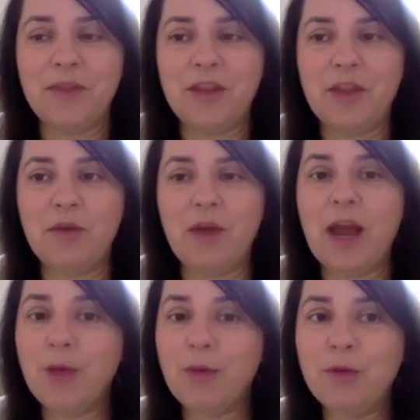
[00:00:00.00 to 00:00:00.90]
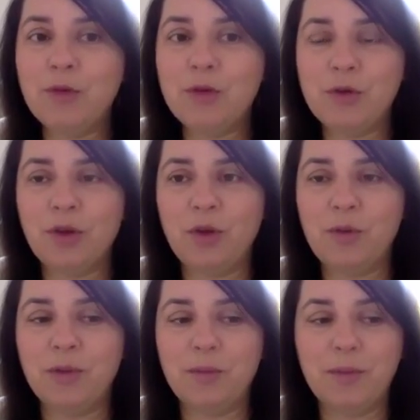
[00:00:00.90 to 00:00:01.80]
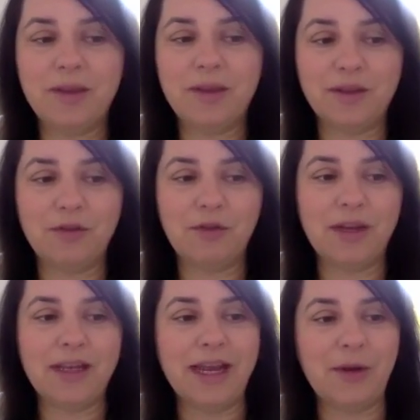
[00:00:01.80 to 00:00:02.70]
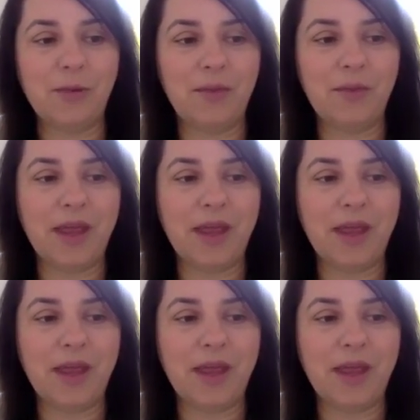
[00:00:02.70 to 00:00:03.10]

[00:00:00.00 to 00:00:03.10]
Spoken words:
you know, how are you showing up as a business right now?